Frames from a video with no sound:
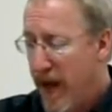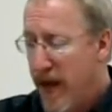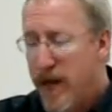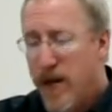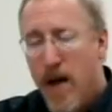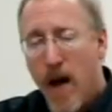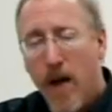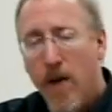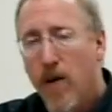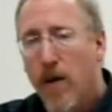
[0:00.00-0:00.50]

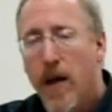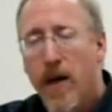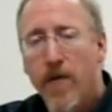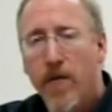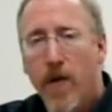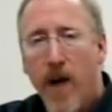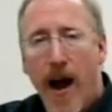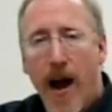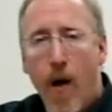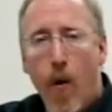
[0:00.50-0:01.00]
He's not looking
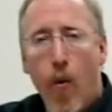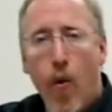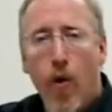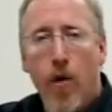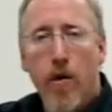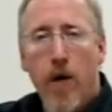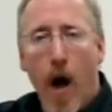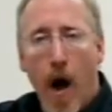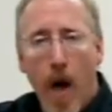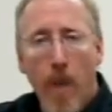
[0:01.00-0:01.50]
for
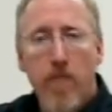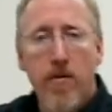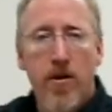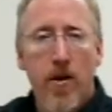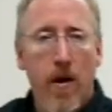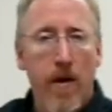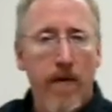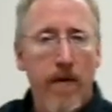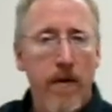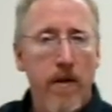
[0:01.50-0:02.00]
outward
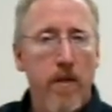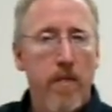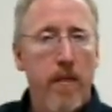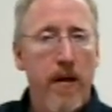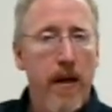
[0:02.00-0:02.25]
observance,